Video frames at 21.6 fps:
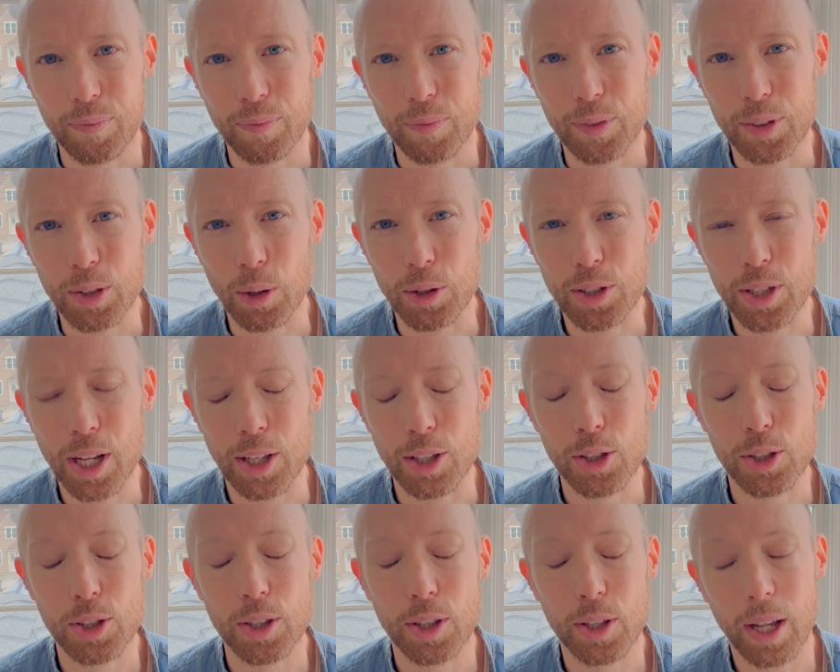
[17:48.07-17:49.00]
So it's
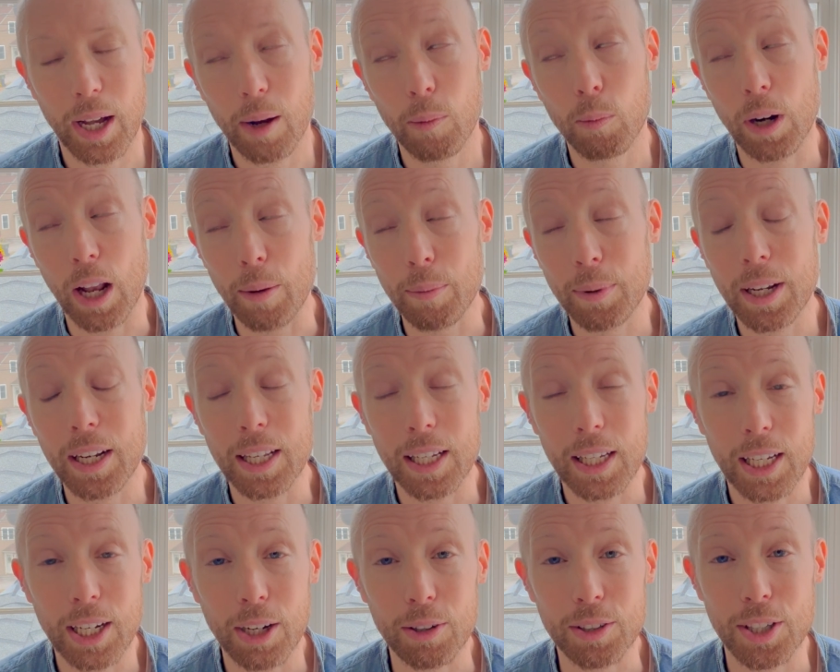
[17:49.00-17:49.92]
not, what I'm getting
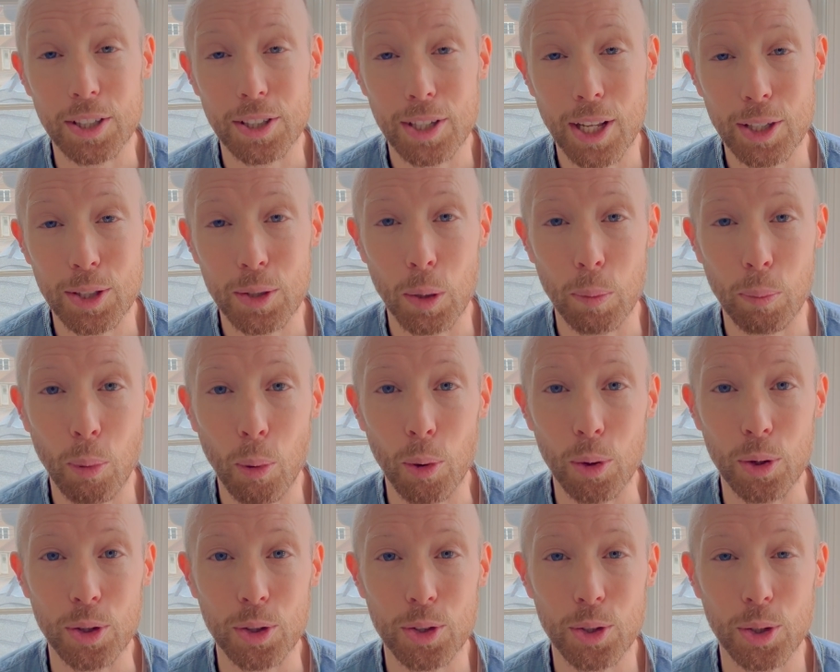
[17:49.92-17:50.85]
here is it's not so
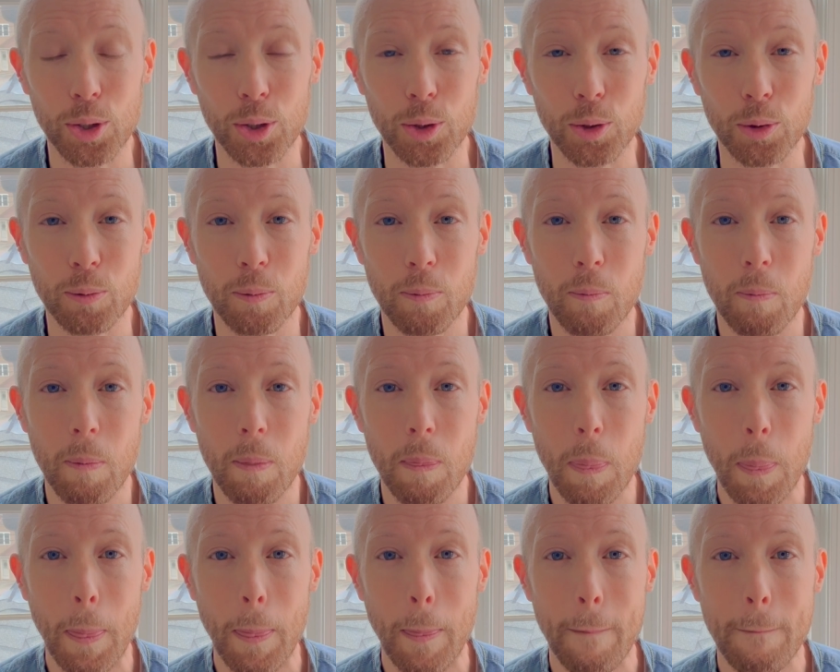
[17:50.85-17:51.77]
important to
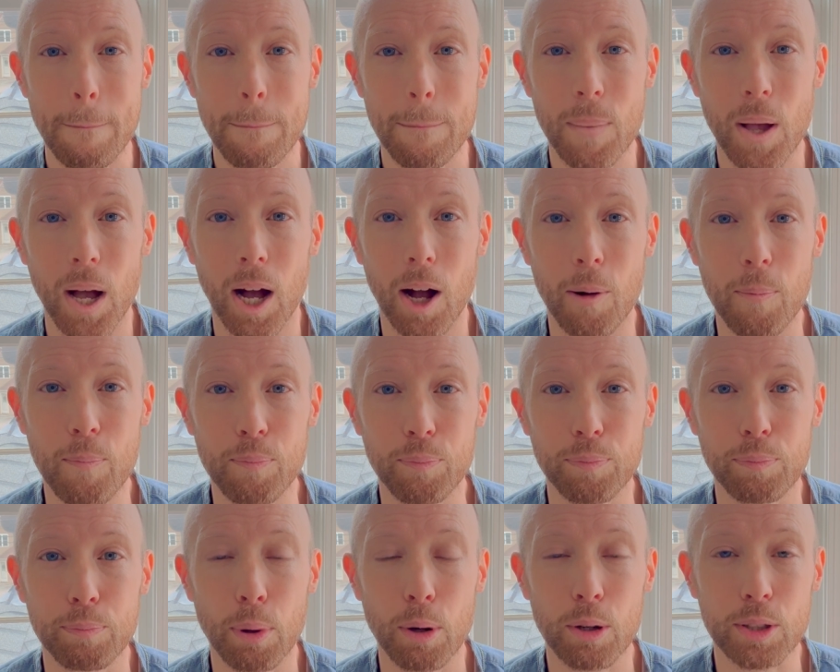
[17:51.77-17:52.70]

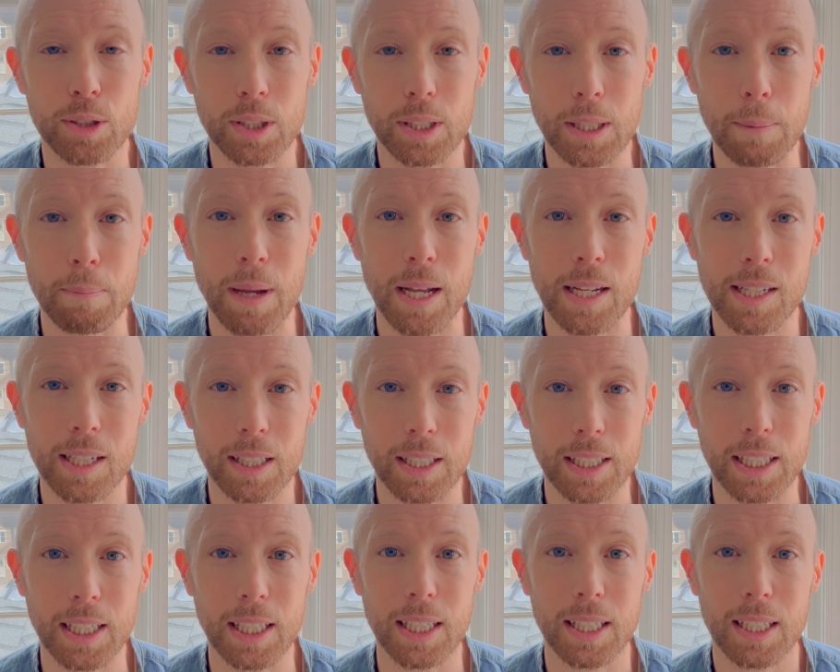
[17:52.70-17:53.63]
personally,
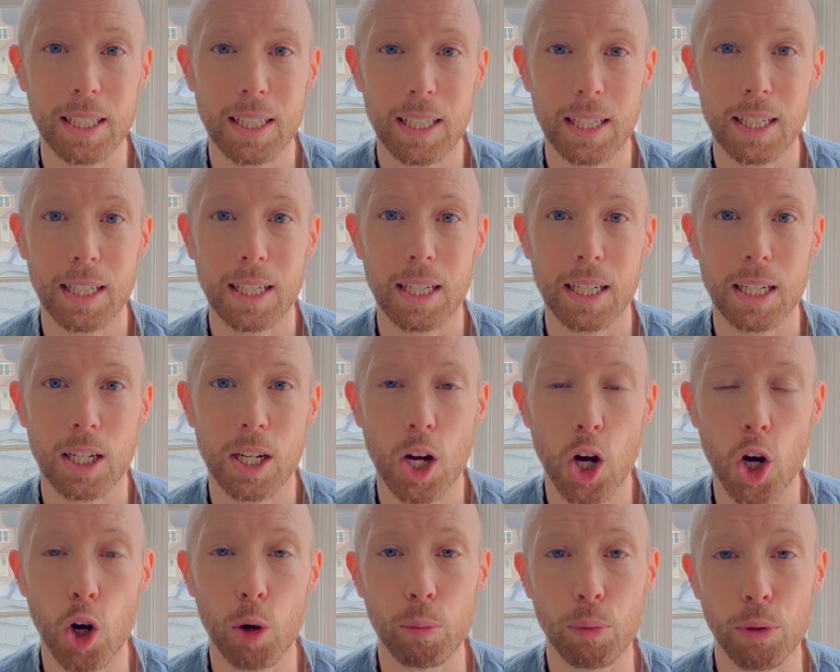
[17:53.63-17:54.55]
mentally
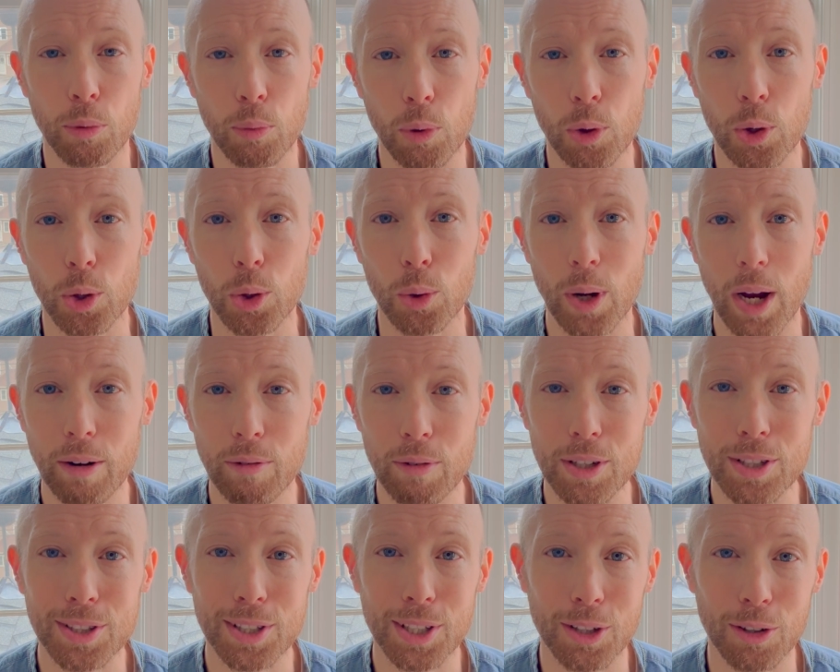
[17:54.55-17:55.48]
comb through
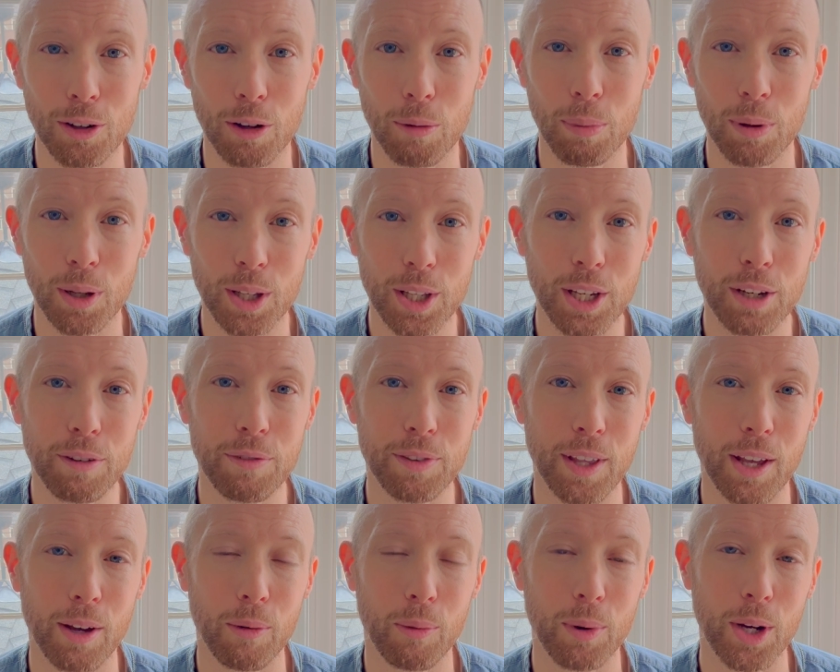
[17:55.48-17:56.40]
every single belief
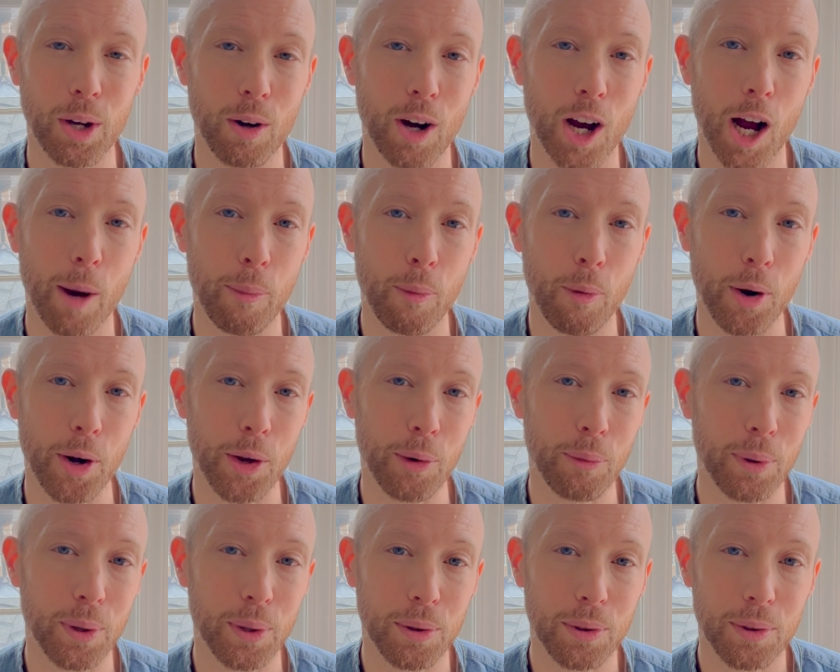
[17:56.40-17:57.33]
that we are operating
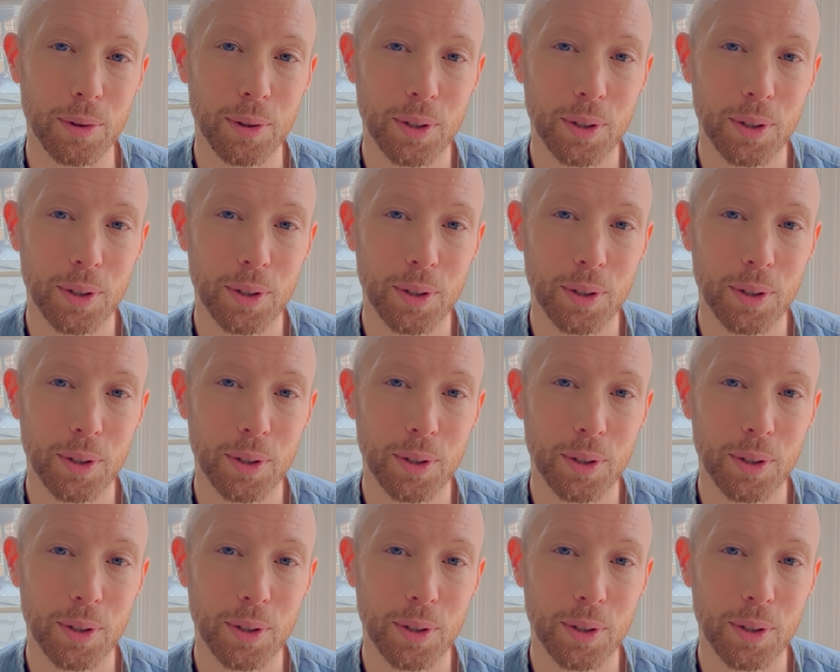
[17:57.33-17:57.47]
with.